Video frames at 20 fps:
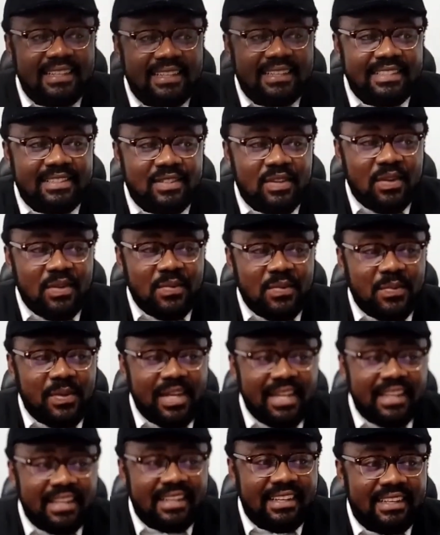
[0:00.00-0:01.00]
Stored
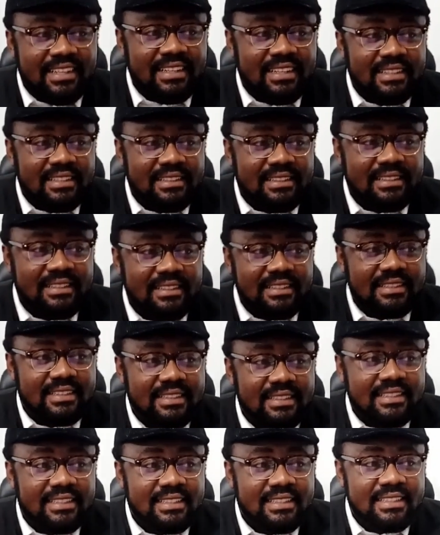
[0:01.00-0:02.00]
where?
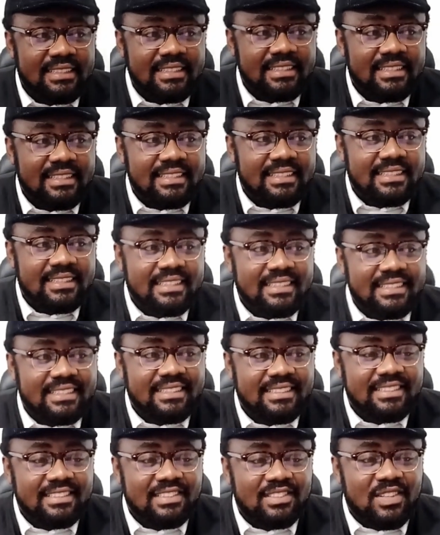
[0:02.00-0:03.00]

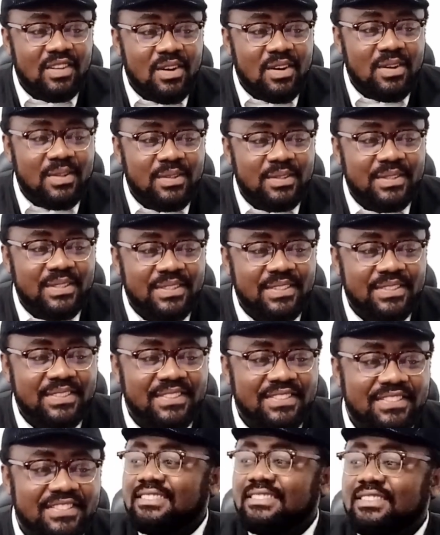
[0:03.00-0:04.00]
Stored
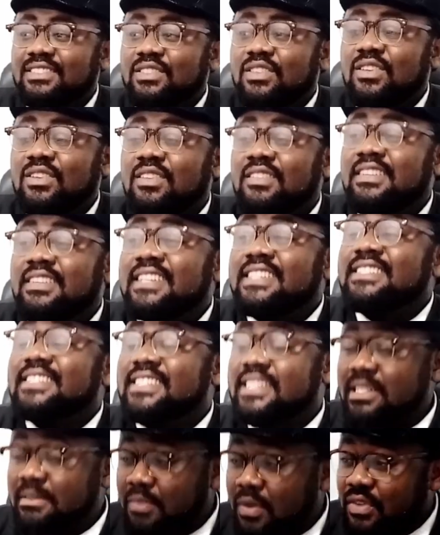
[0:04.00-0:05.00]
on the
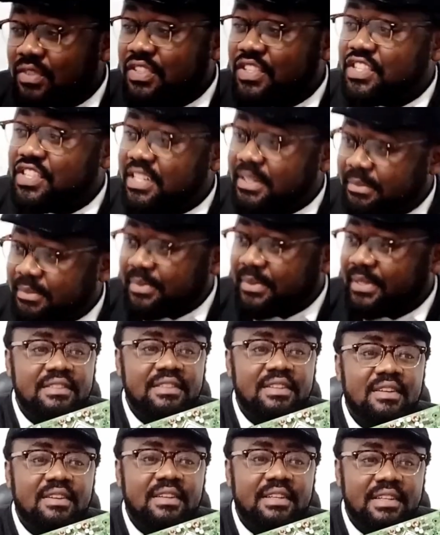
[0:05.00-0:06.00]
CMOS chip.
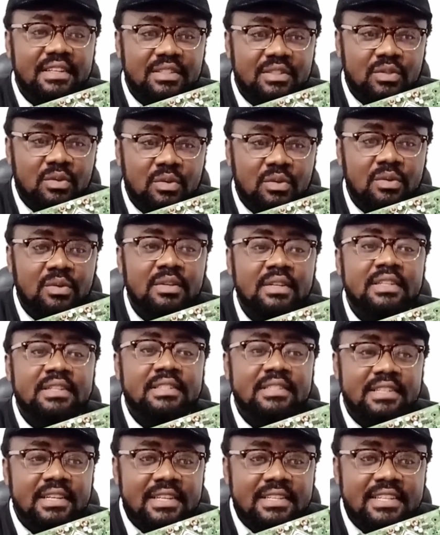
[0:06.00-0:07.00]
Okay, so
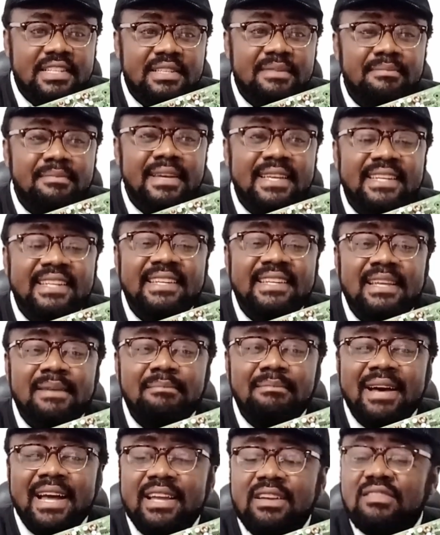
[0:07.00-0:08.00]
changes made in the
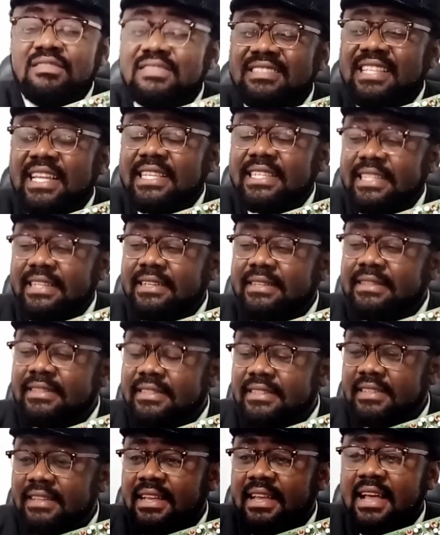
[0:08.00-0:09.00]
BIOS
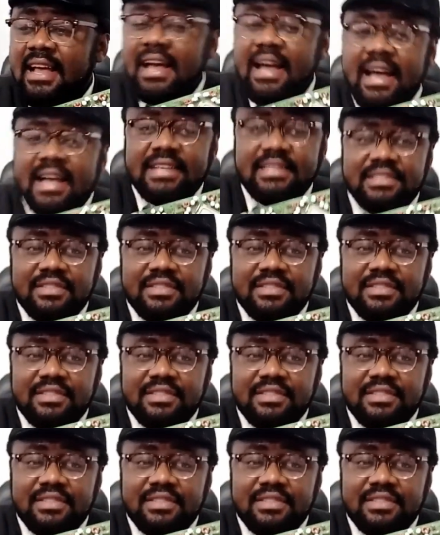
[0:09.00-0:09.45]
settings are